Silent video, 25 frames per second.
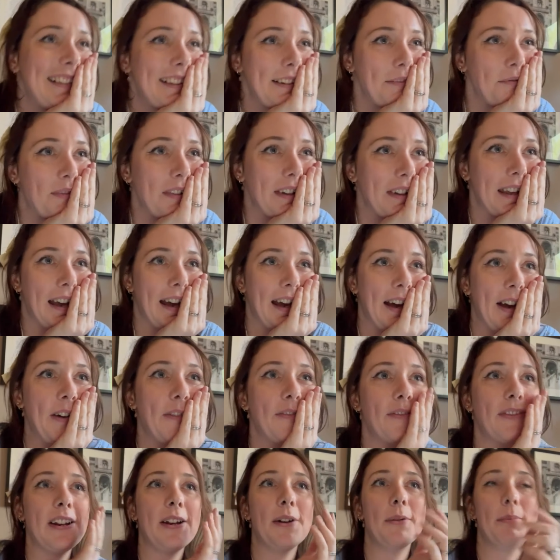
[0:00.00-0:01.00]
But yeah,
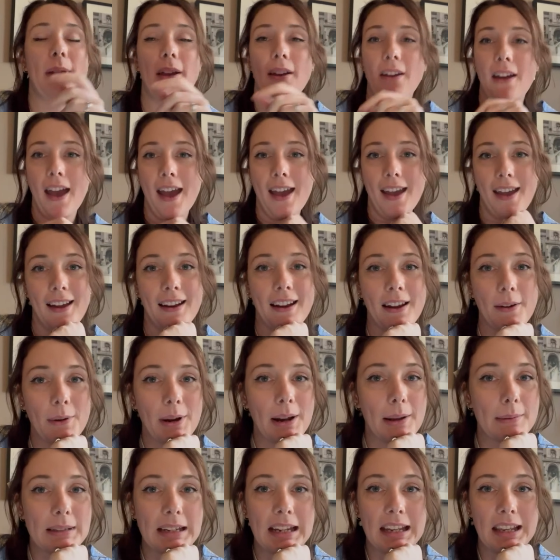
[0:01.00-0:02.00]
hopefully it'll be okay. And I will
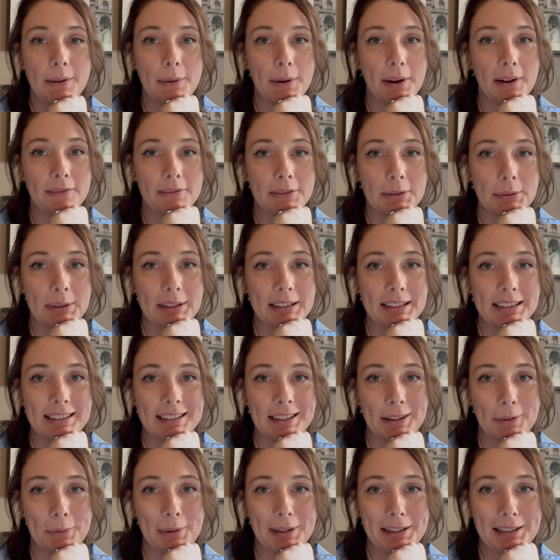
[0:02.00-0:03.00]
update you afterwards.
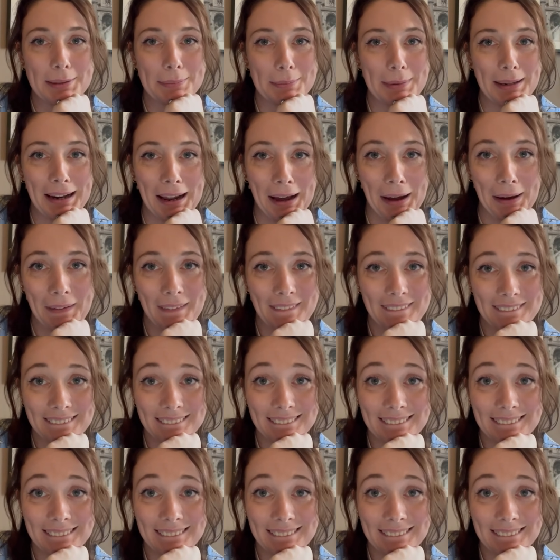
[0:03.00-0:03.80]
So wish me luck.